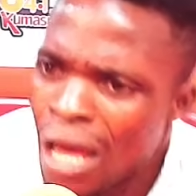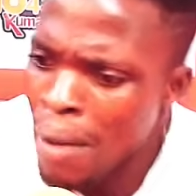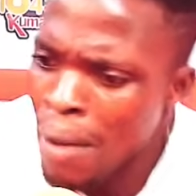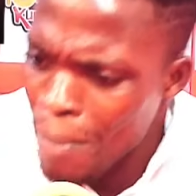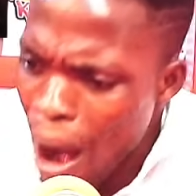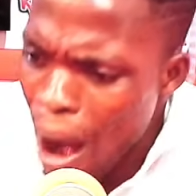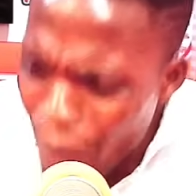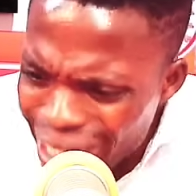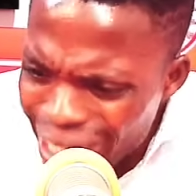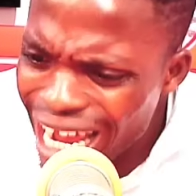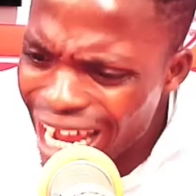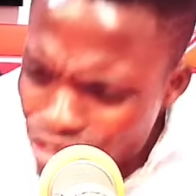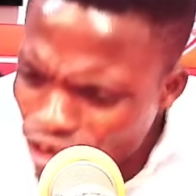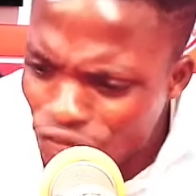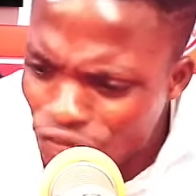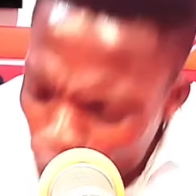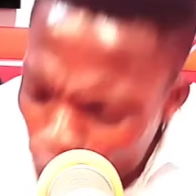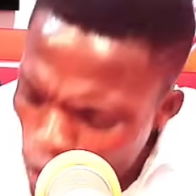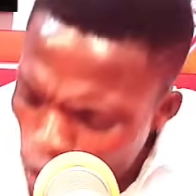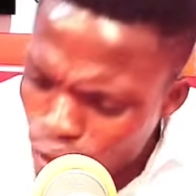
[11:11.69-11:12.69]
But when that's to
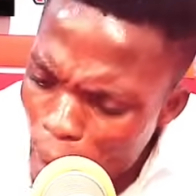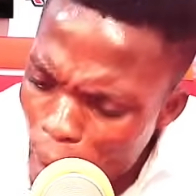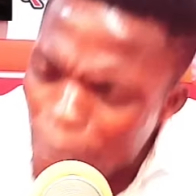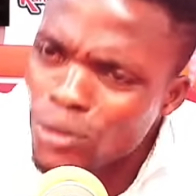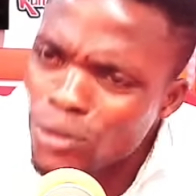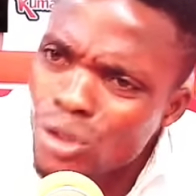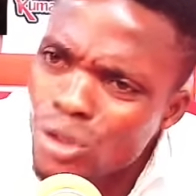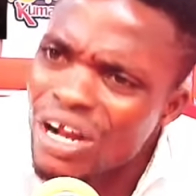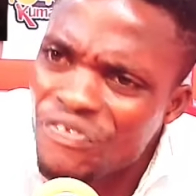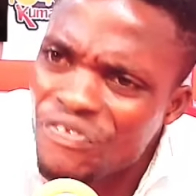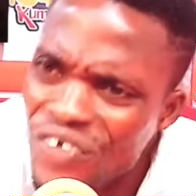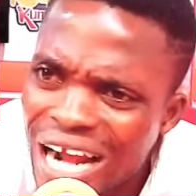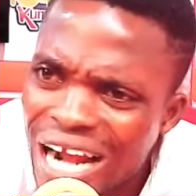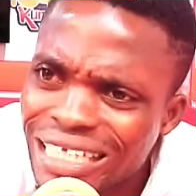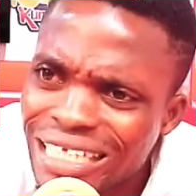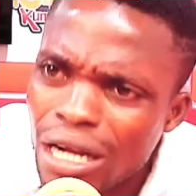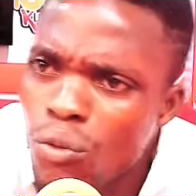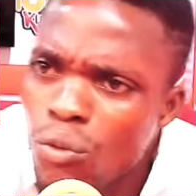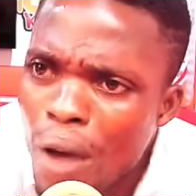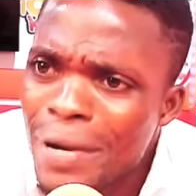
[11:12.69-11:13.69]
focus, come put the final
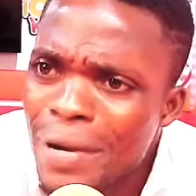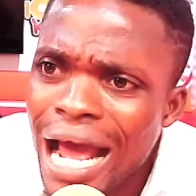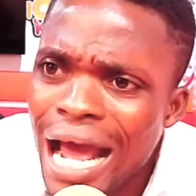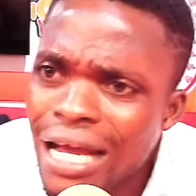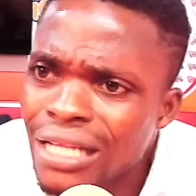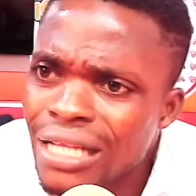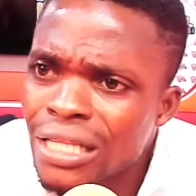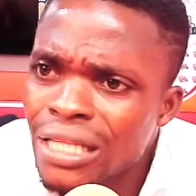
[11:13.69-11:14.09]
to the Kwabana.